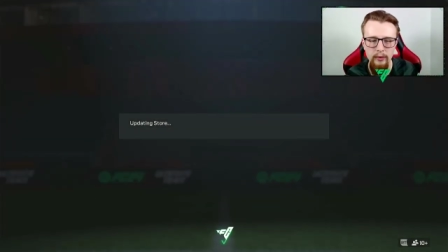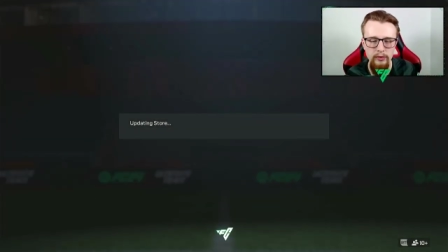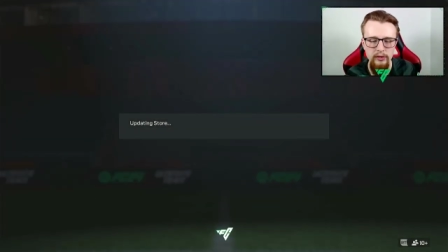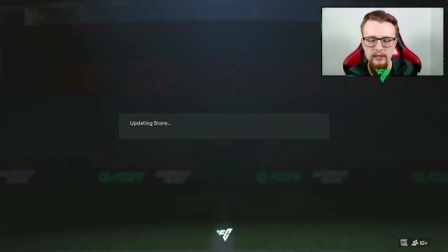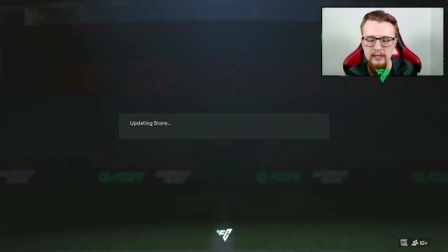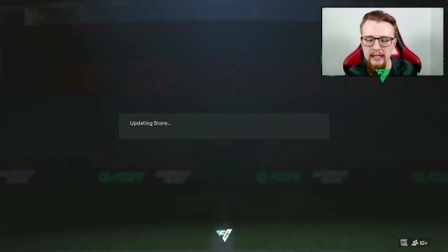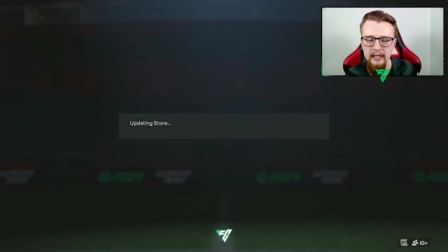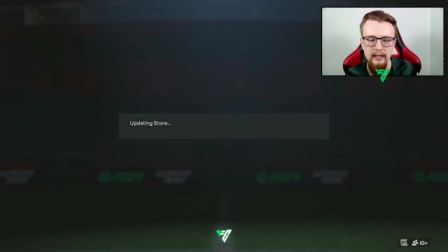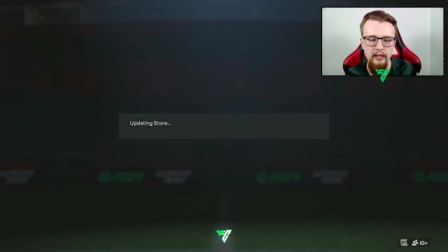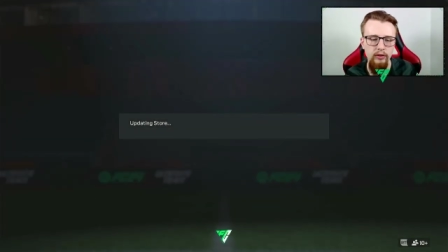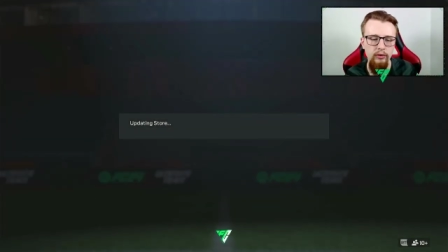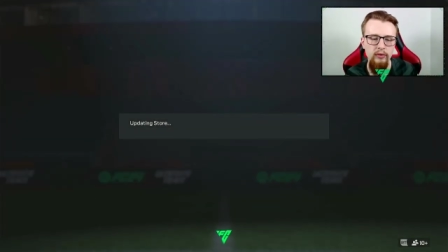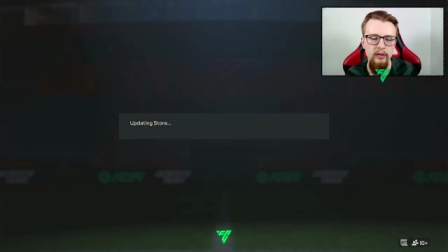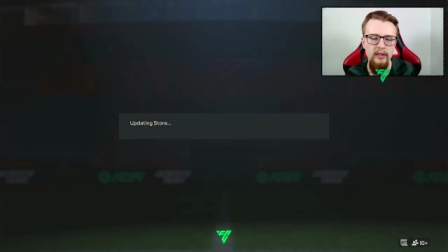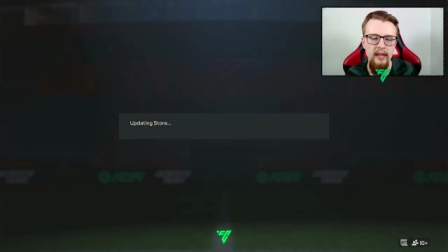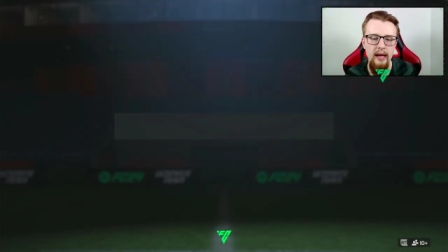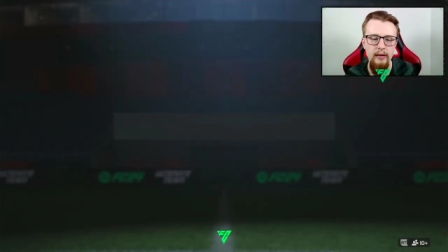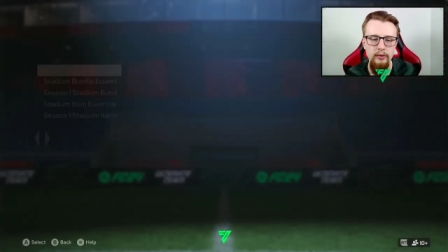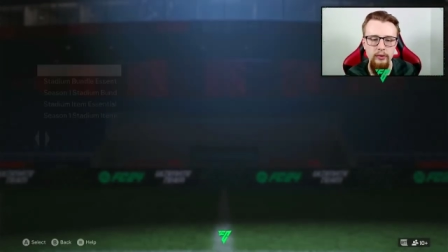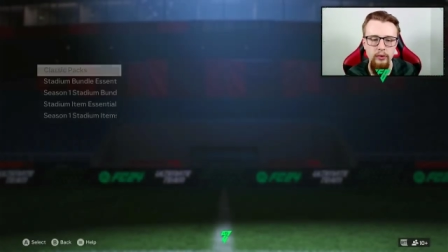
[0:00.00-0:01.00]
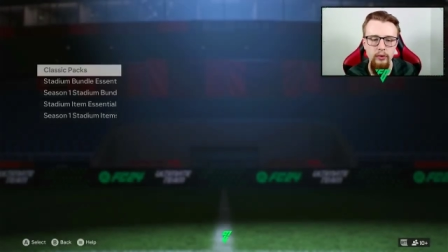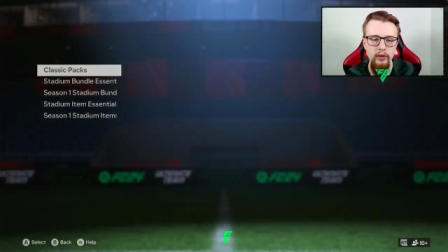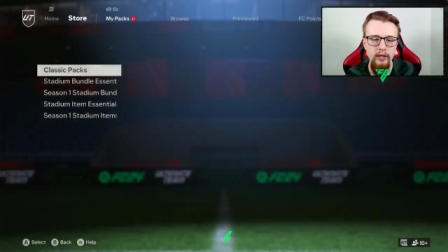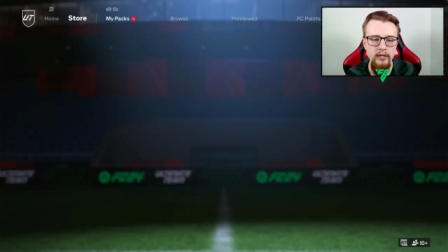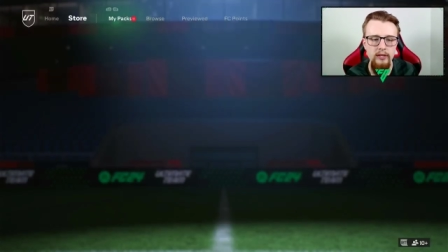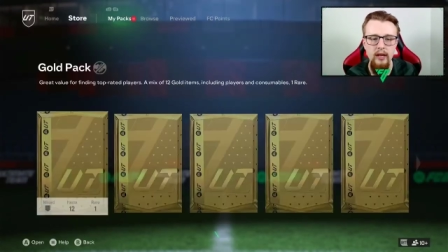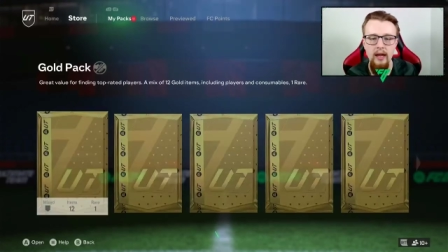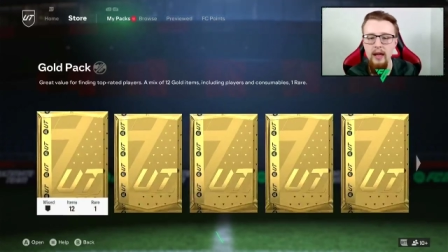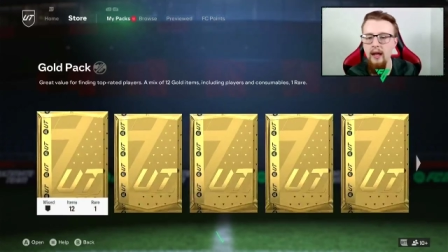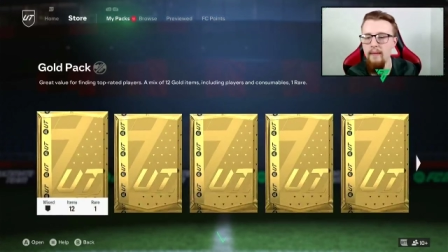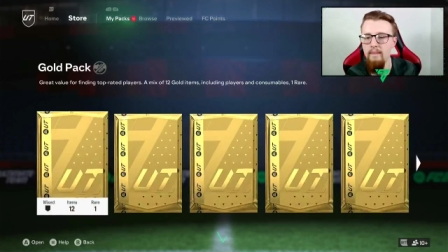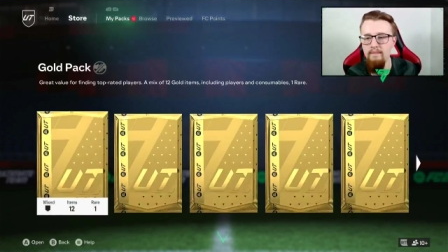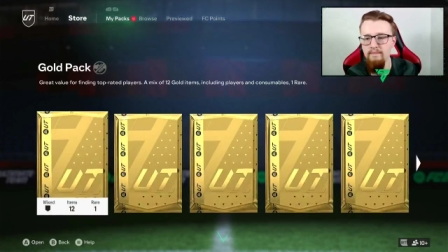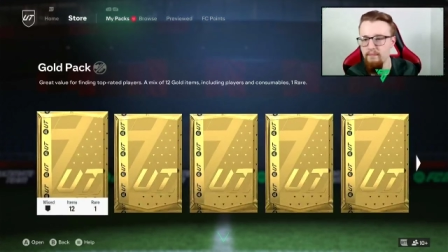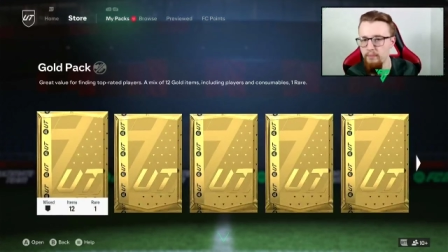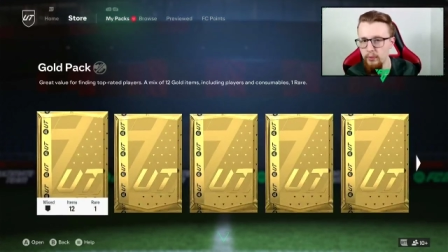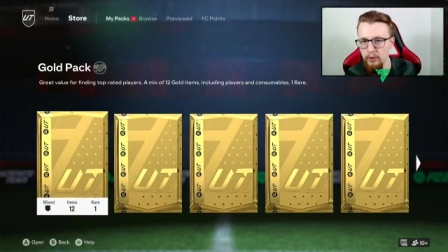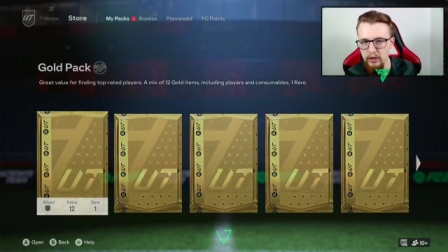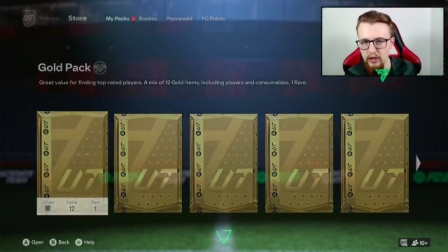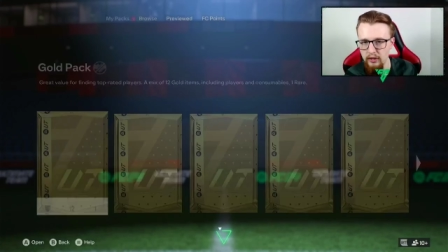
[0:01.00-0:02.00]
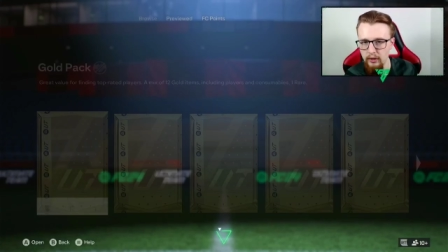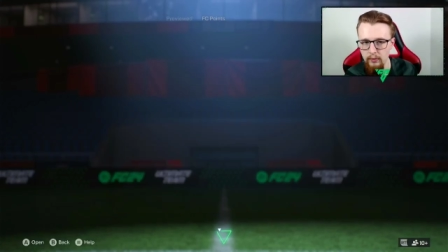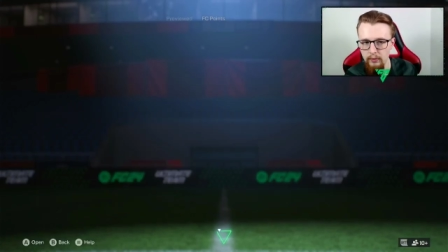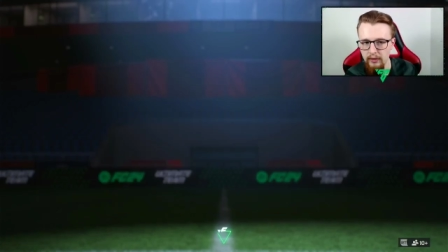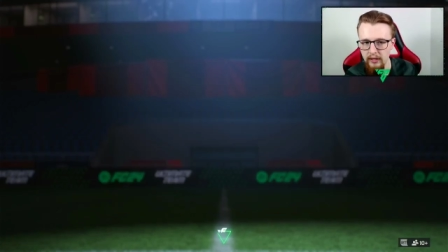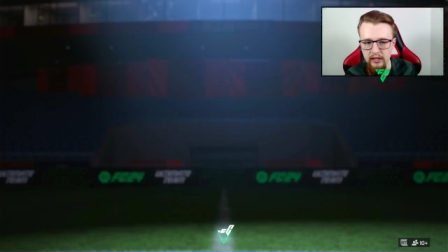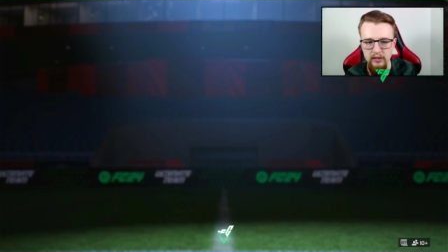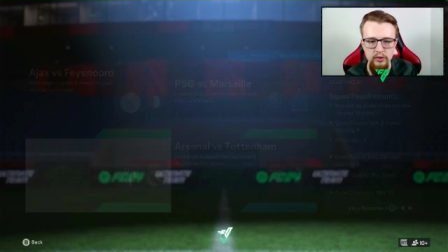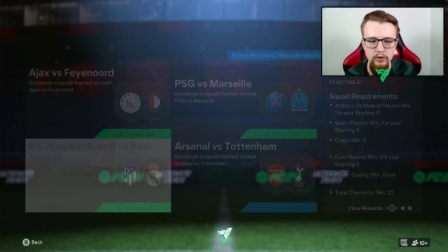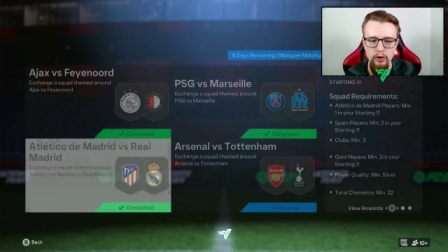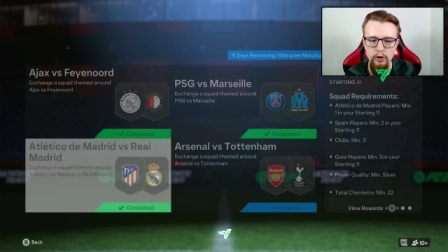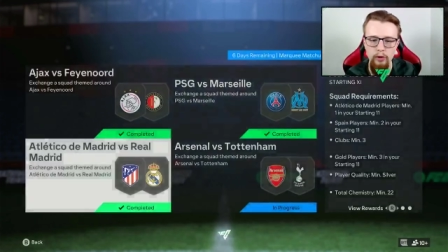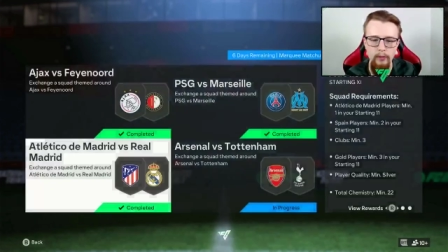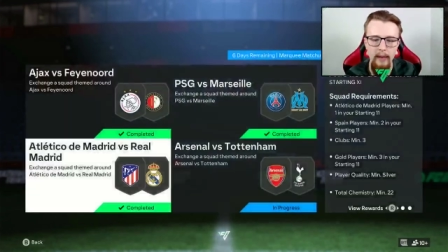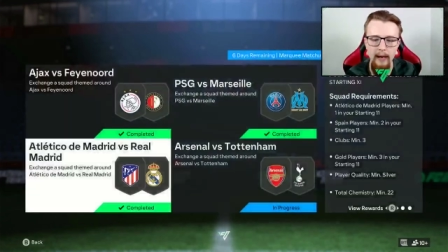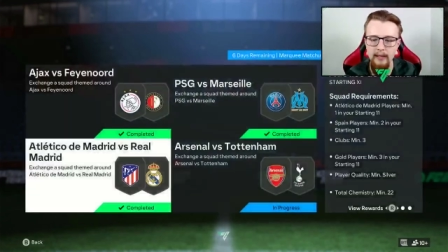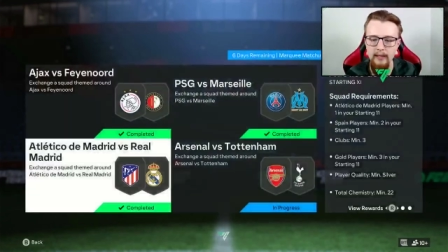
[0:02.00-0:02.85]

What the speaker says: nearly 3,000 coins, which I don't think is too bad,